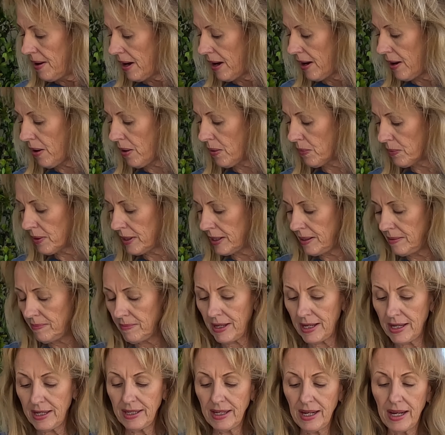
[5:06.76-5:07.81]
I already
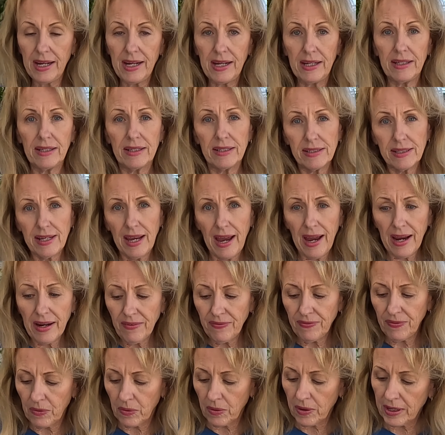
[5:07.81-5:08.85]
made a
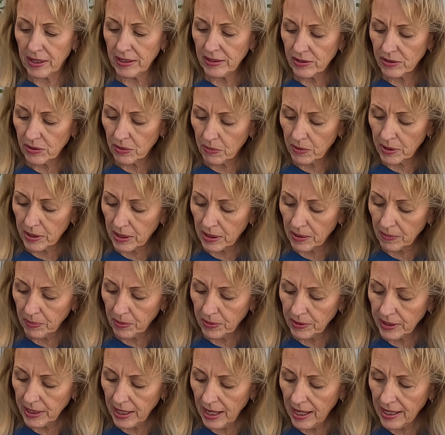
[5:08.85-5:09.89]
tag for it, so we're going to
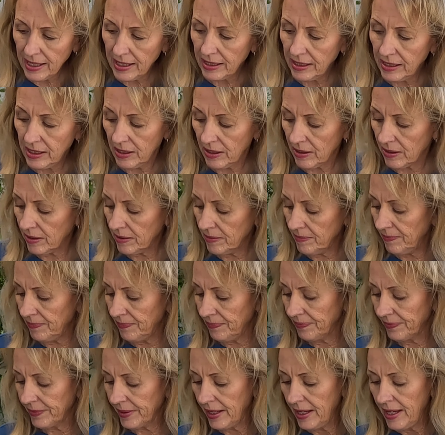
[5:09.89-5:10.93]
put that in here.
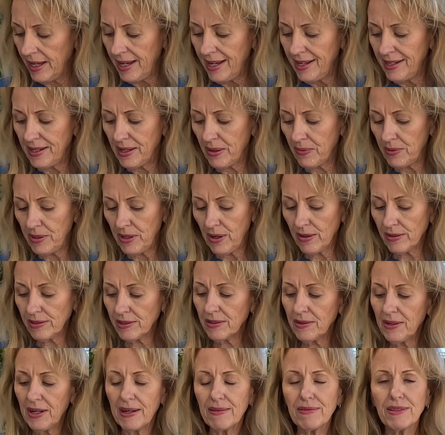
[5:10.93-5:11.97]
Now we
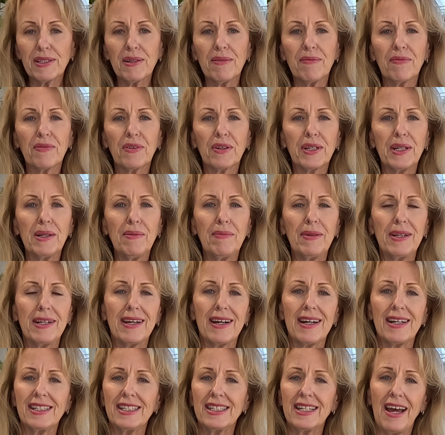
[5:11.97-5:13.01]
also have some
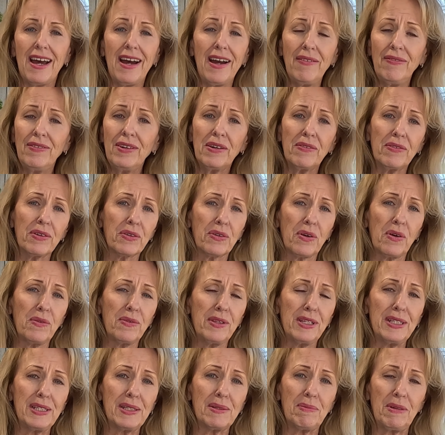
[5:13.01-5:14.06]
forget-me-nots. I've never
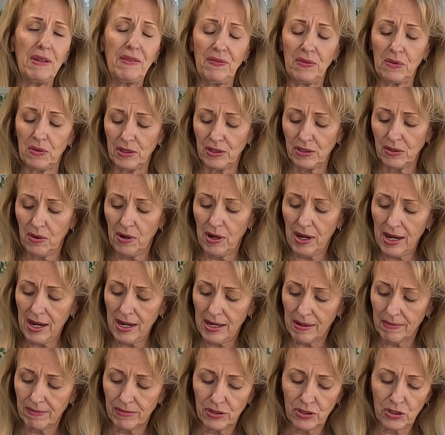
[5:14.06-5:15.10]
grown these before, so
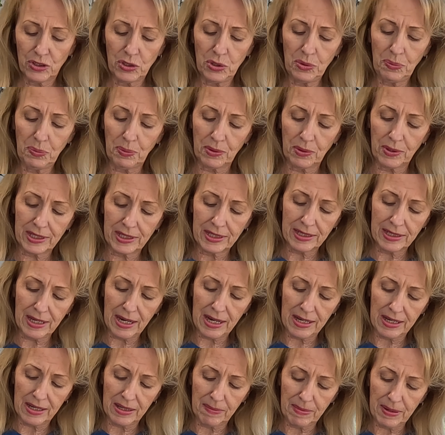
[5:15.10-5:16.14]
I am super
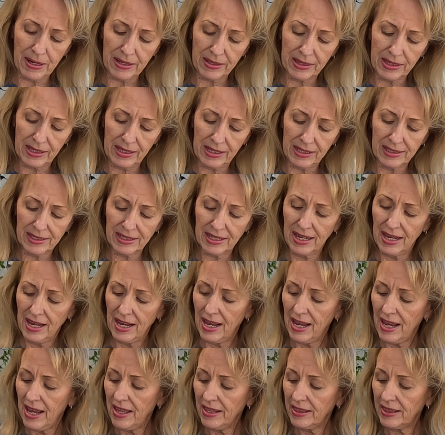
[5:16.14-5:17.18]
excited about these.
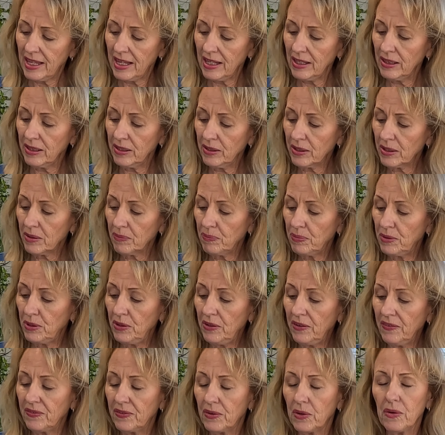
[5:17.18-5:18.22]
They look
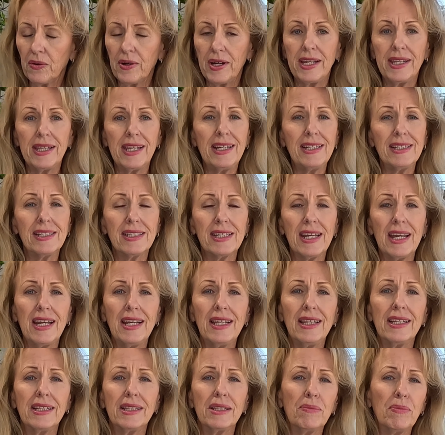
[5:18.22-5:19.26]
beautiful, and they say
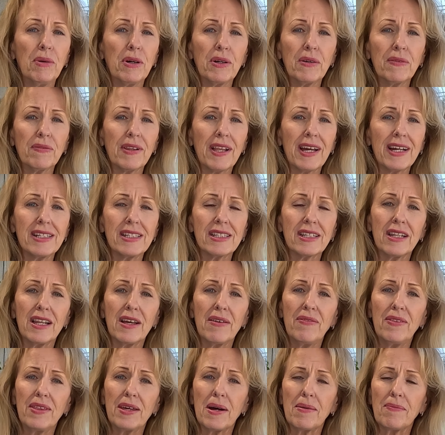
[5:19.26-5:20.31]
that the butterflies
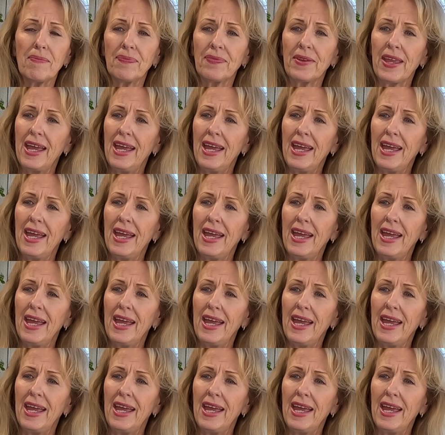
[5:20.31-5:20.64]
love them.